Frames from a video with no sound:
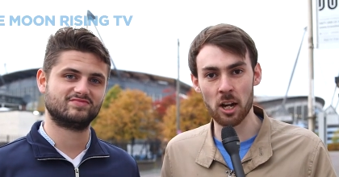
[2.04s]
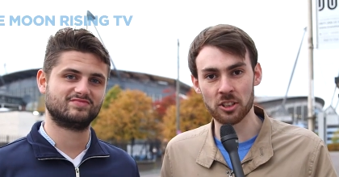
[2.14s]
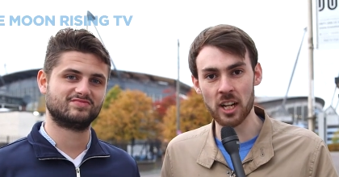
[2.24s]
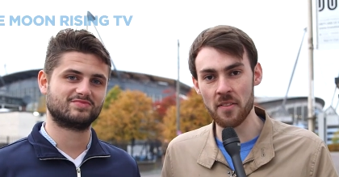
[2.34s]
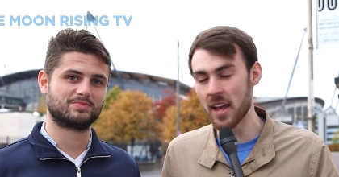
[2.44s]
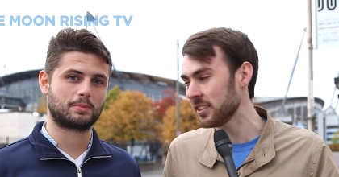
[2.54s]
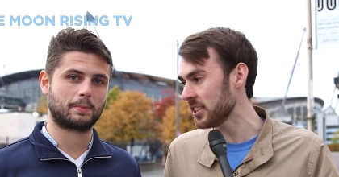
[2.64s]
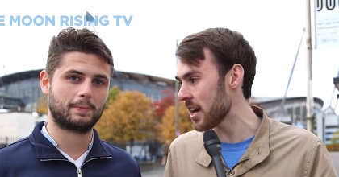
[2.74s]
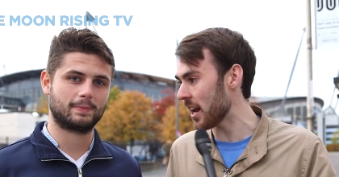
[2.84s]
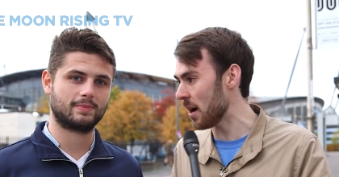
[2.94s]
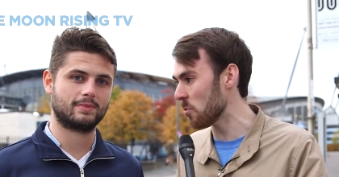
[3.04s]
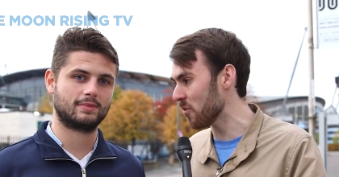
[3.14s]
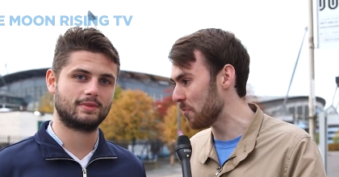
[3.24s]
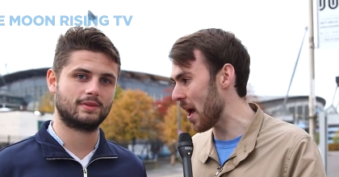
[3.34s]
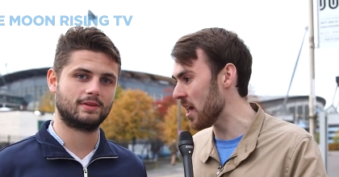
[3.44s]
Speaker 1: outside the Etihad. I'm
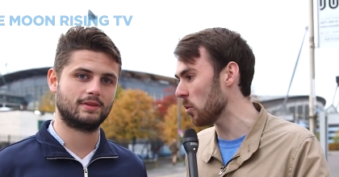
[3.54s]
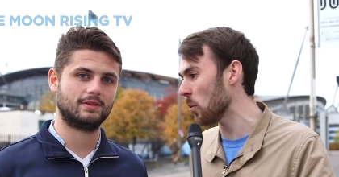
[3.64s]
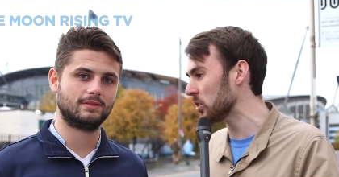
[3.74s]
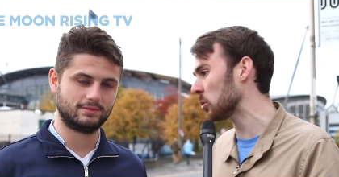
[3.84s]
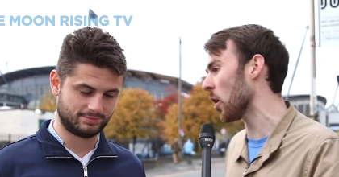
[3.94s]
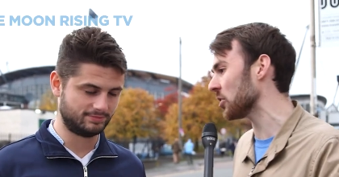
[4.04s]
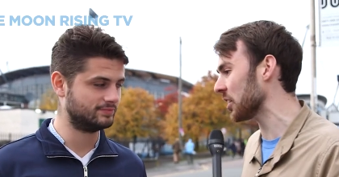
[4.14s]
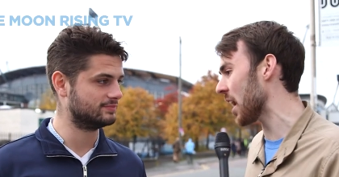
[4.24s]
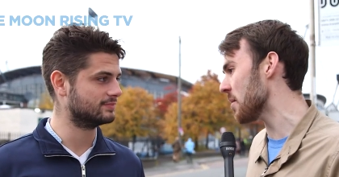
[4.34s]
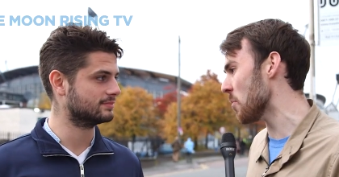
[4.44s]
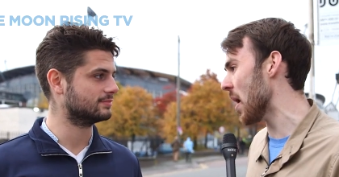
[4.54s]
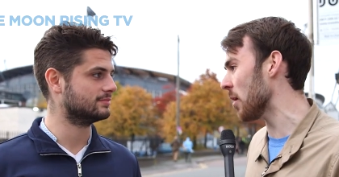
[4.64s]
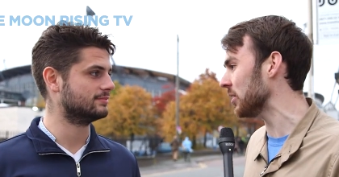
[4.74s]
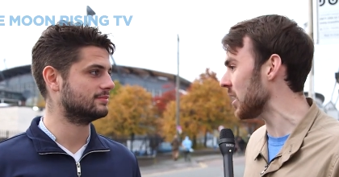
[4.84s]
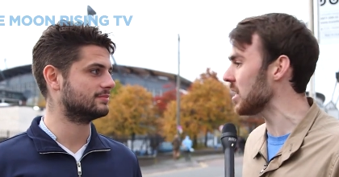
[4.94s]
with Ben. We've just watched the game at
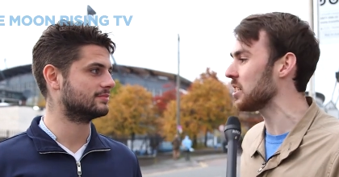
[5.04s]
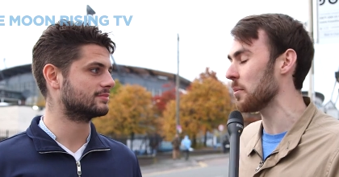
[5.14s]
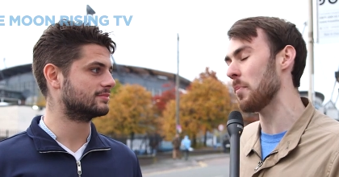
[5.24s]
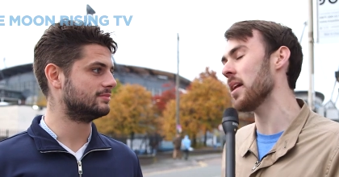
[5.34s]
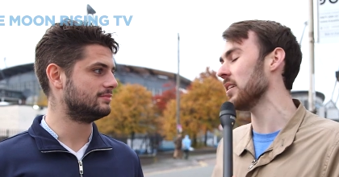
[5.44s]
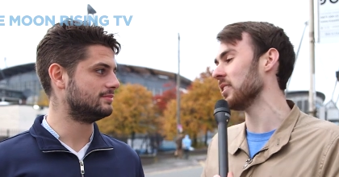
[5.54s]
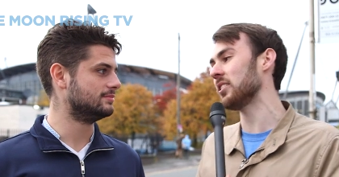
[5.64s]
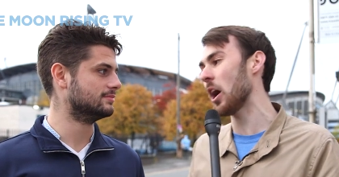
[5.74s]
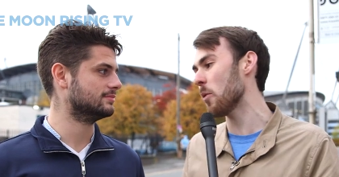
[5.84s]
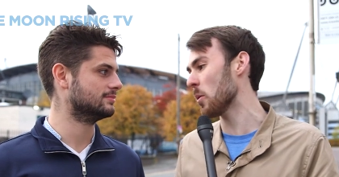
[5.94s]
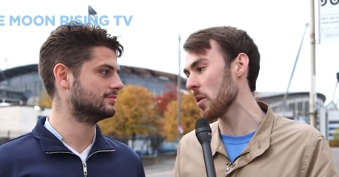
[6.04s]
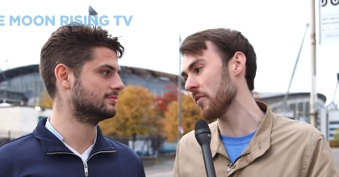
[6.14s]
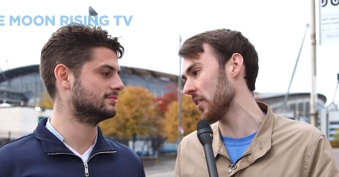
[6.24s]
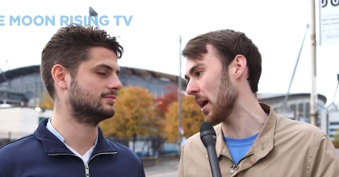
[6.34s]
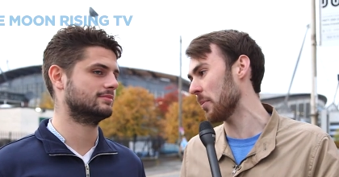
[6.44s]
Mary D's. Ben, tell me what you
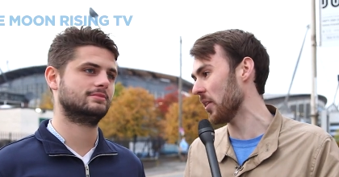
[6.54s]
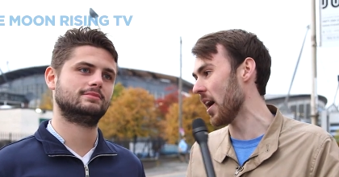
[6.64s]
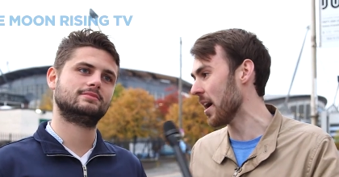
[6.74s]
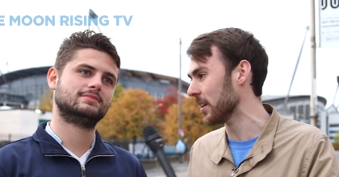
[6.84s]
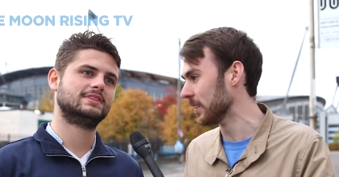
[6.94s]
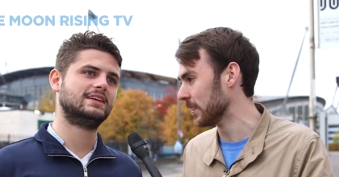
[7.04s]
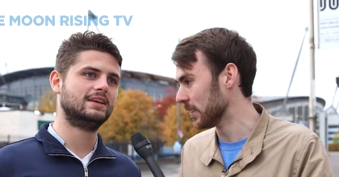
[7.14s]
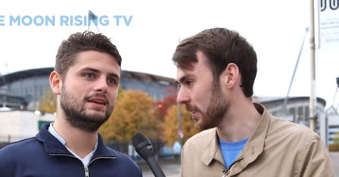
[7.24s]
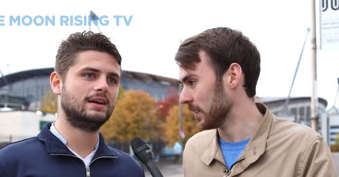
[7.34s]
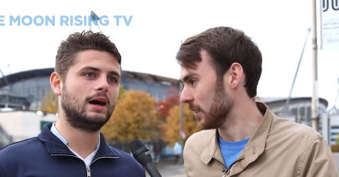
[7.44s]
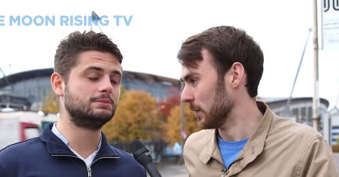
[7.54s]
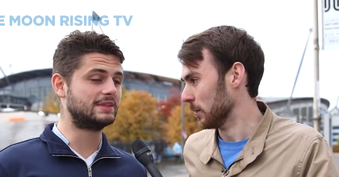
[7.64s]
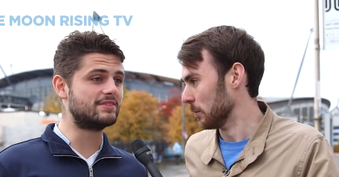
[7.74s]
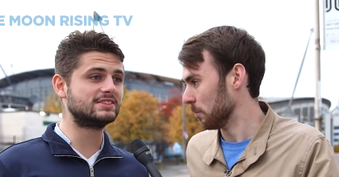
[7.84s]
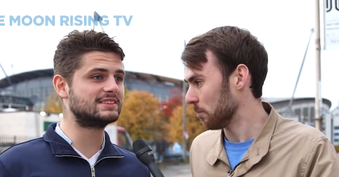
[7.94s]
think happened there. I'm
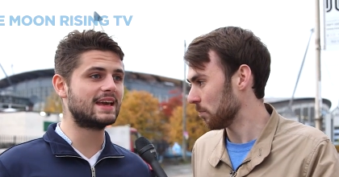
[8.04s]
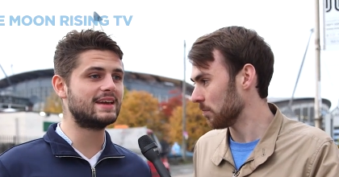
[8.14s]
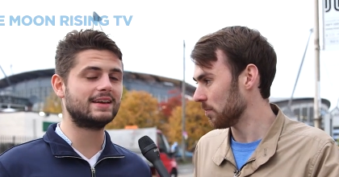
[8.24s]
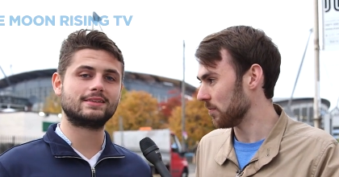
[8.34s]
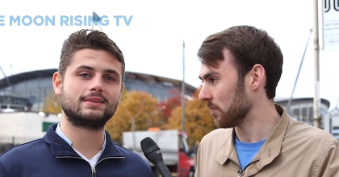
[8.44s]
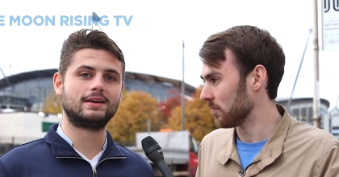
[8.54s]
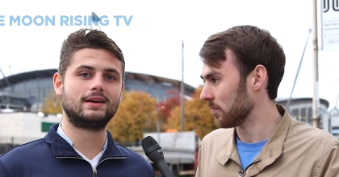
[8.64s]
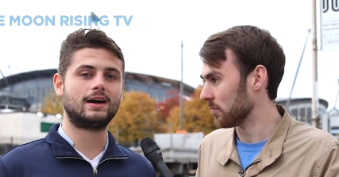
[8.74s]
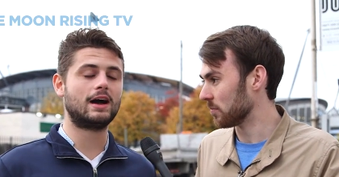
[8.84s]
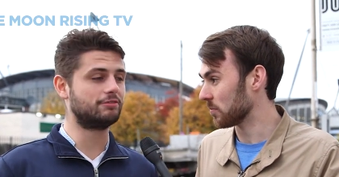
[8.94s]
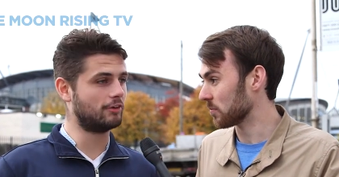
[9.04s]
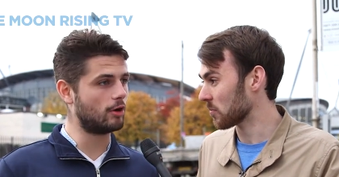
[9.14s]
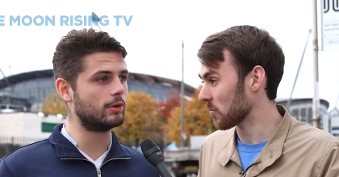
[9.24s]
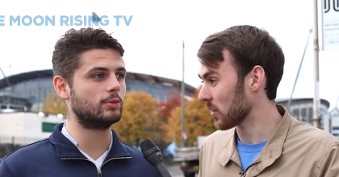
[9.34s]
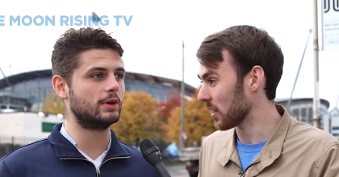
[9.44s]
Speaker 2: devastated. I
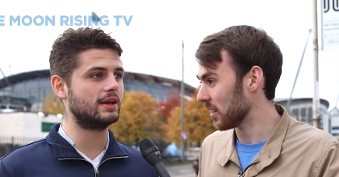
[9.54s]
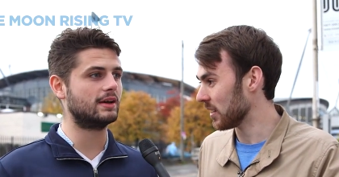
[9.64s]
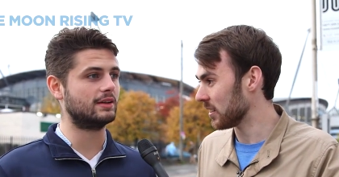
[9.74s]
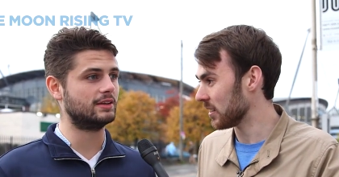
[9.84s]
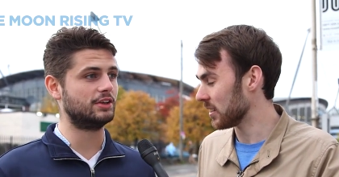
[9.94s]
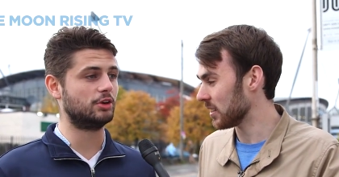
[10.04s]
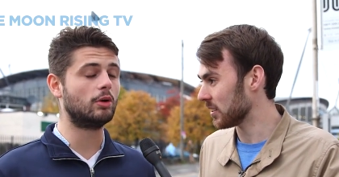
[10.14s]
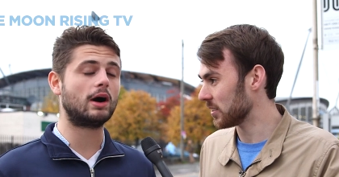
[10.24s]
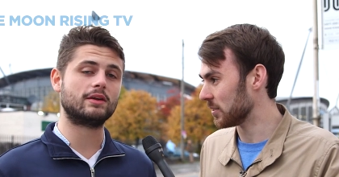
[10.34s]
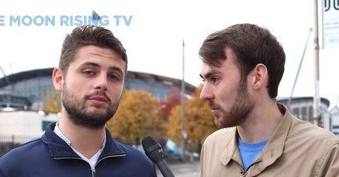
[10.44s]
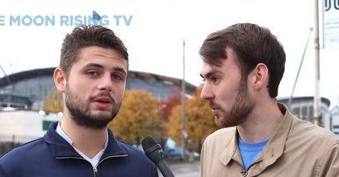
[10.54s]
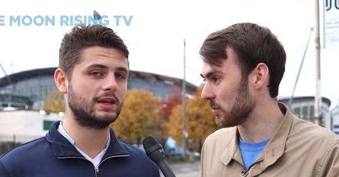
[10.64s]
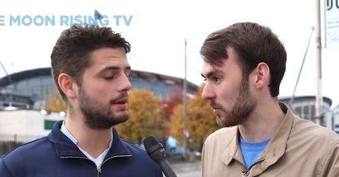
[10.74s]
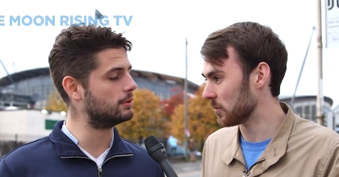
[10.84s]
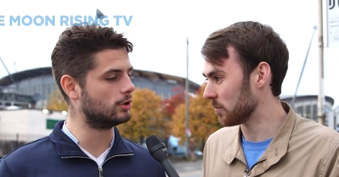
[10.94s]
thought we'd win it, and you know what? We
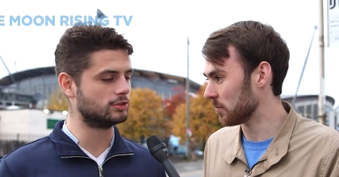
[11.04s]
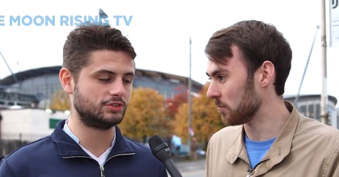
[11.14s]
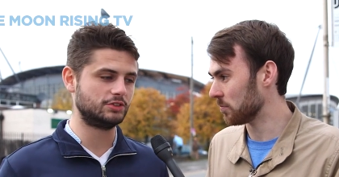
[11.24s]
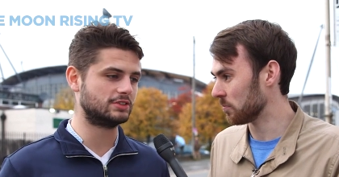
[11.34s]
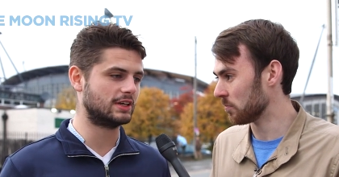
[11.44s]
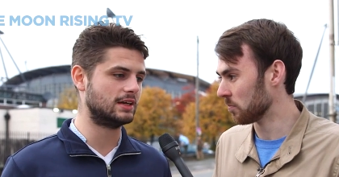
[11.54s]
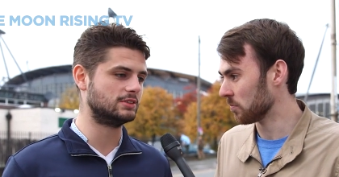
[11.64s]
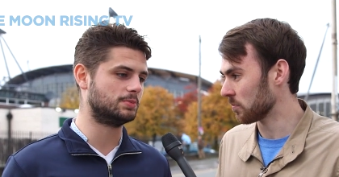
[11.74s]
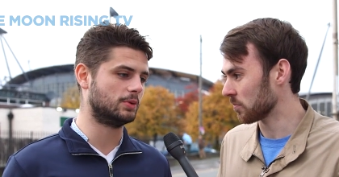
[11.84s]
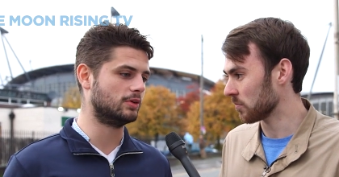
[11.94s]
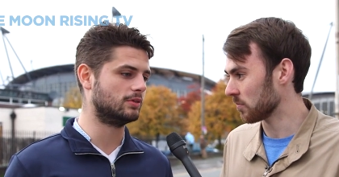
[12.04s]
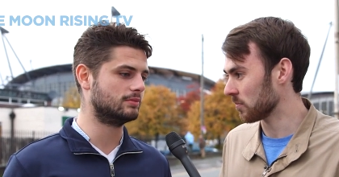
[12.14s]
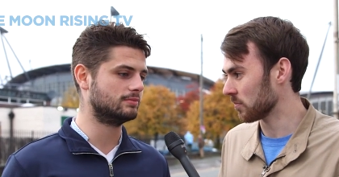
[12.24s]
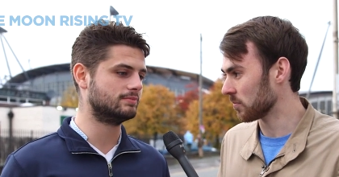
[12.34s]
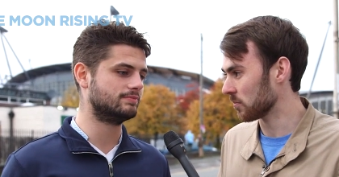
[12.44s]
came close a few times, but
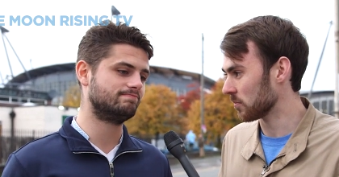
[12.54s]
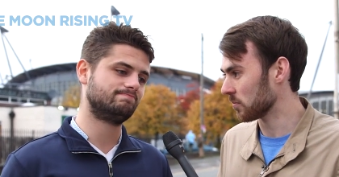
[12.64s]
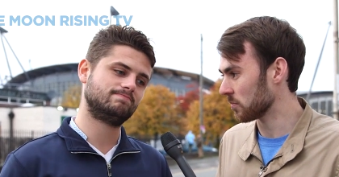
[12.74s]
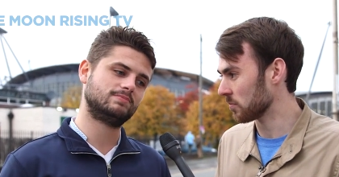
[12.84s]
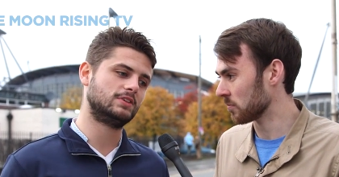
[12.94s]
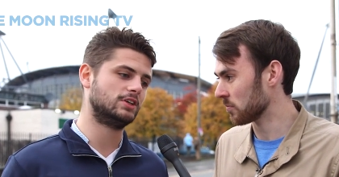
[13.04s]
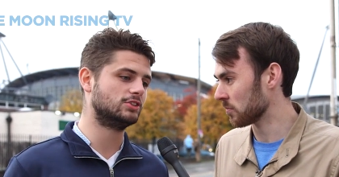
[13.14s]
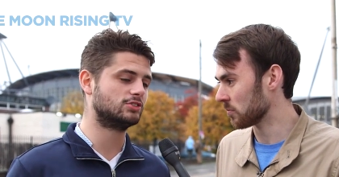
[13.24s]
a